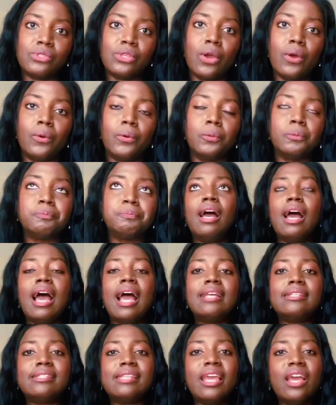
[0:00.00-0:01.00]
So
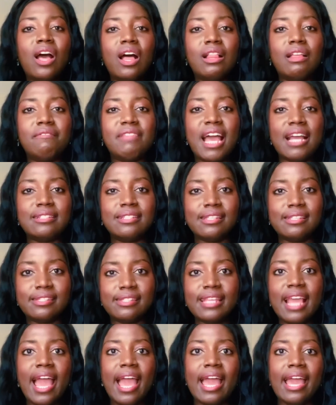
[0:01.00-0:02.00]
I say all of that to
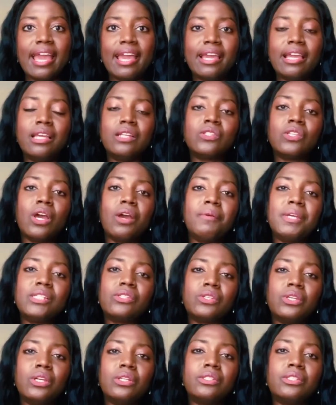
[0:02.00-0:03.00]
say it's
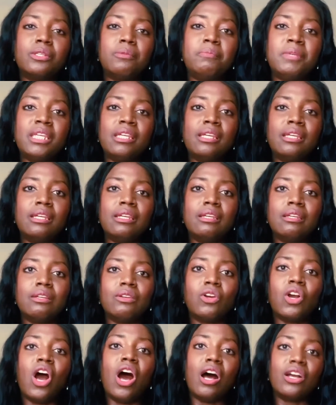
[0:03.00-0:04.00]
always good to be
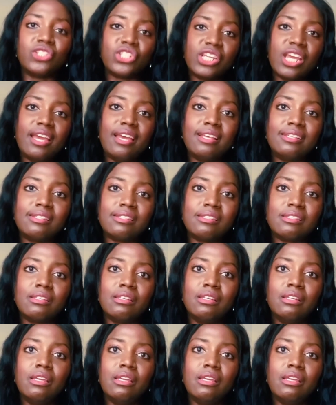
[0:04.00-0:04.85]
cautious